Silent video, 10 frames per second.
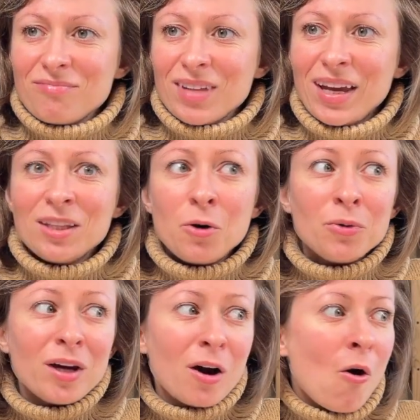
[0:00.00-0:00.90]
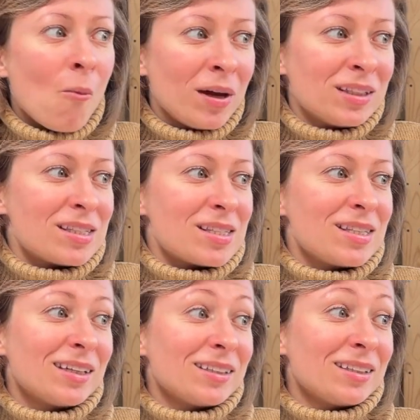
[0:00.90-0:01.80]
and all the comments
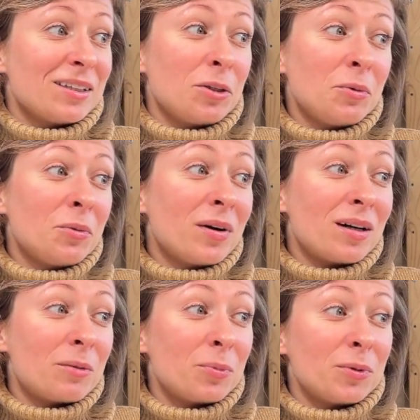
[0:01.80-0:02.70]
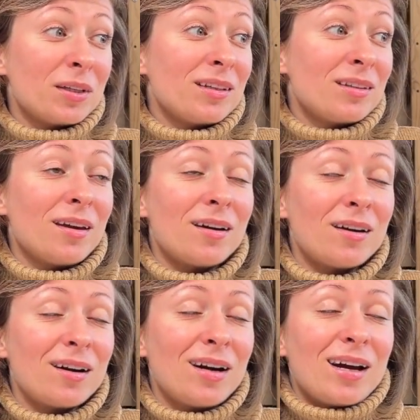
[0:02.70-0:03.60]
that you are putting
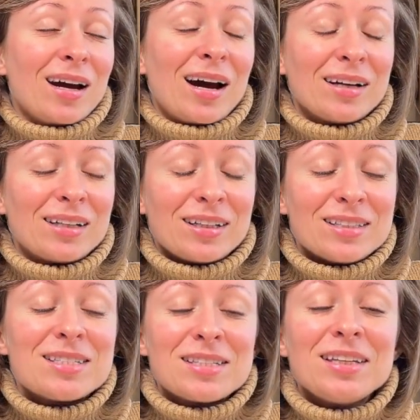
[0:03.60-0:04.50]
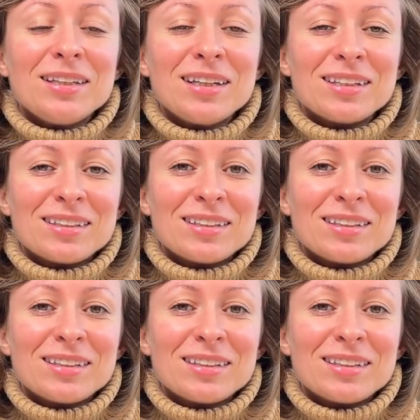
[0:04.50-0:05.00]
there, I see that